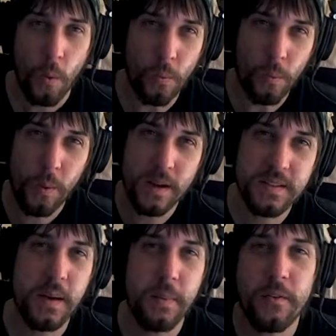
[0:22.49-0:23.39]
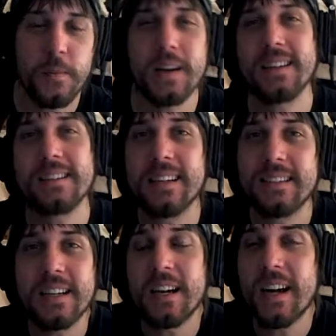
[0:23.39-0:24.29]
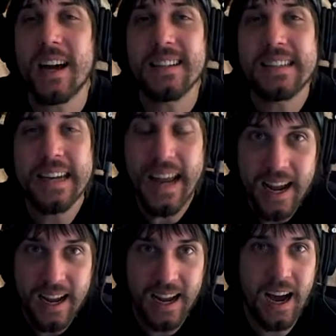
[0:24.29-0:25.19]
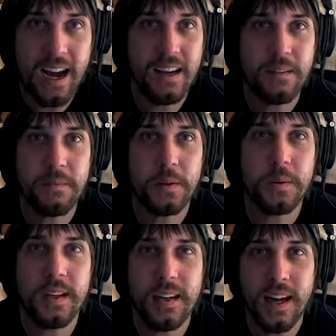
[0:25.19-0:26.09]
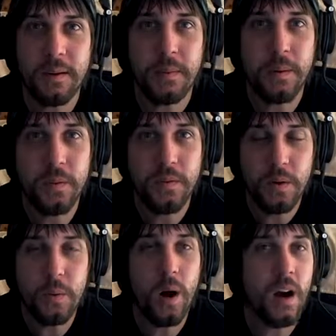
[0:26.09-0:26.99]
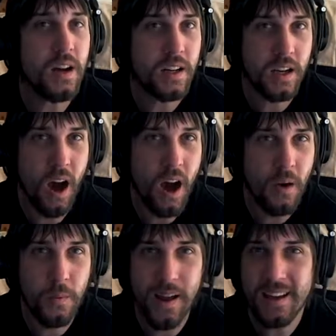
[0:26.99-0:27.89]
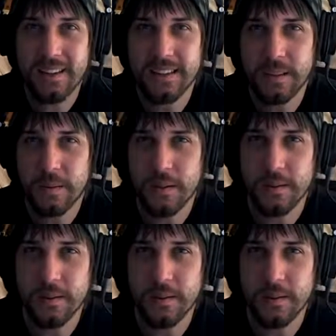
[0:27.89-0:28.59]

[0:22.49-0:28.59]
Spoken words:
What's up, everybody? Seds here, and today I am doing an anime review on ga-rei-zero.